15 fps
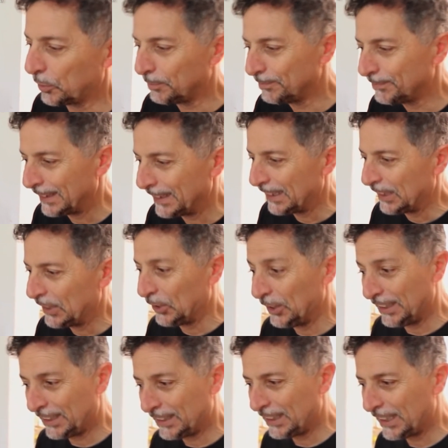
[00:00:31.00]
Today
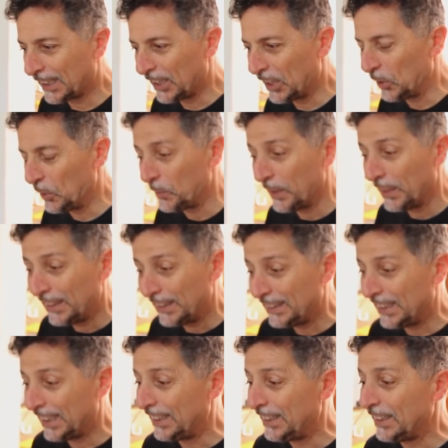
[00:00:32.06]
is the 4th day of our
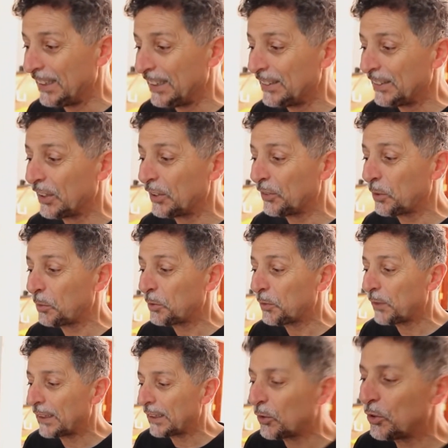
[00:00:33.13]
short course,
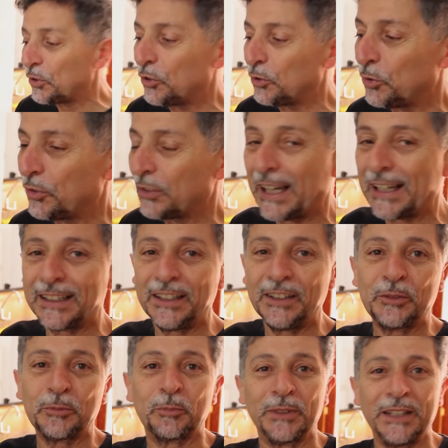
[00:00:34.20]
Learn about laying on
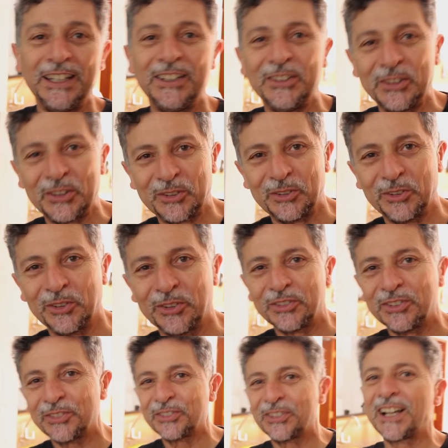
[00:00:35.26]
of hands.
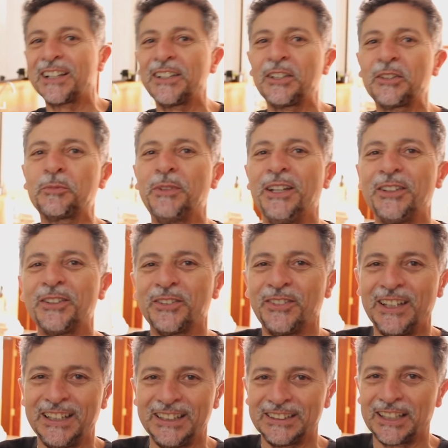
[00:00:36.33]
We will
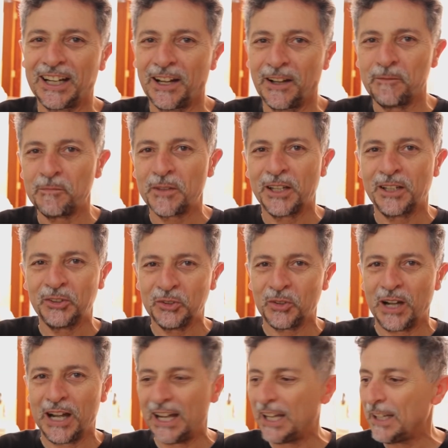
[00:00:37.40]
talk about the Sacral
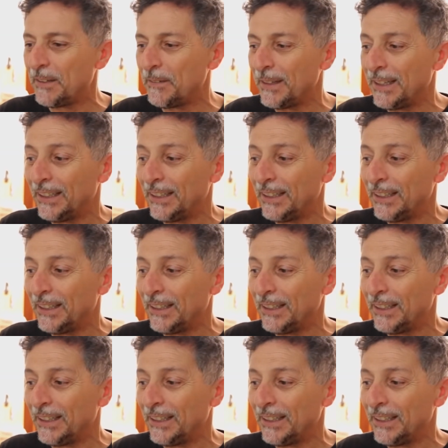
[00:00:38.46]
Chakra.